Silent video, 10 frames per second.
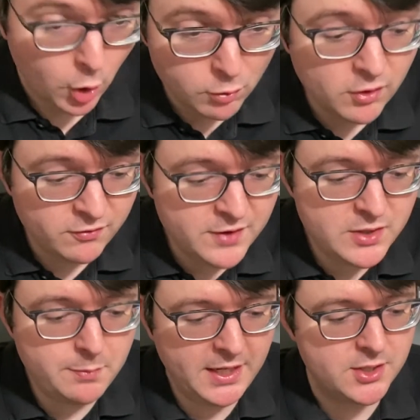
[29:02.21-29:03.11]
over
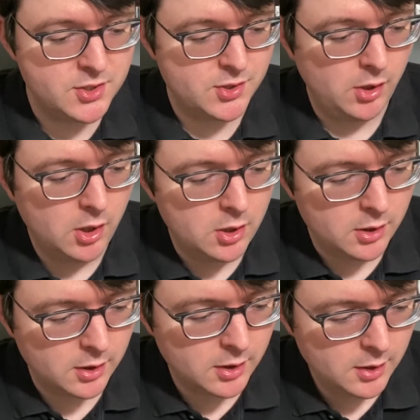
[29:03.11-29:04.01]
50 pages
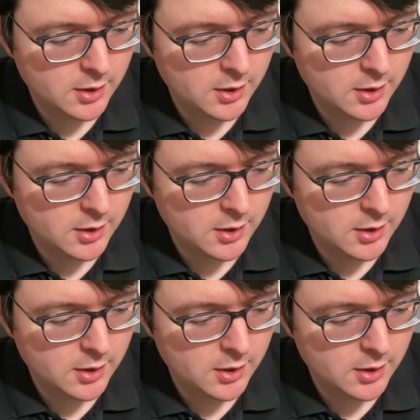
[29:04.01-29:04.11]
long.